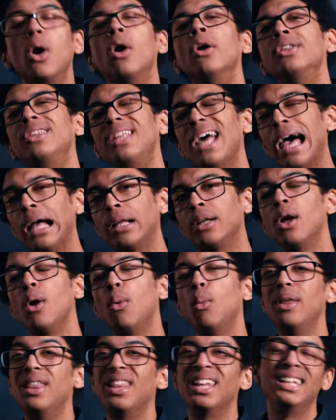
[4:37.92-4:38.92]

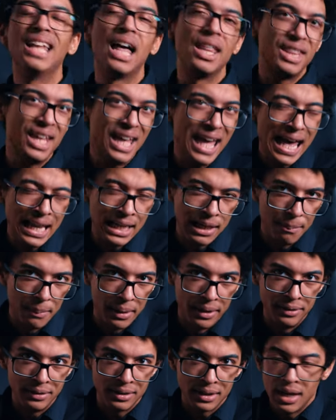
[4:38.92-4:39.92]
contact with another
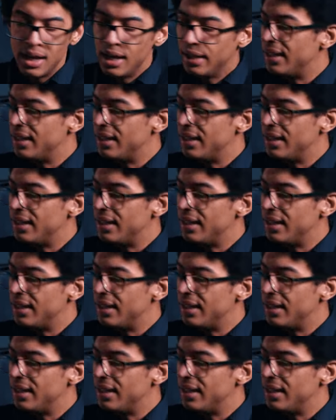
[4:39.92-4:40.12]
element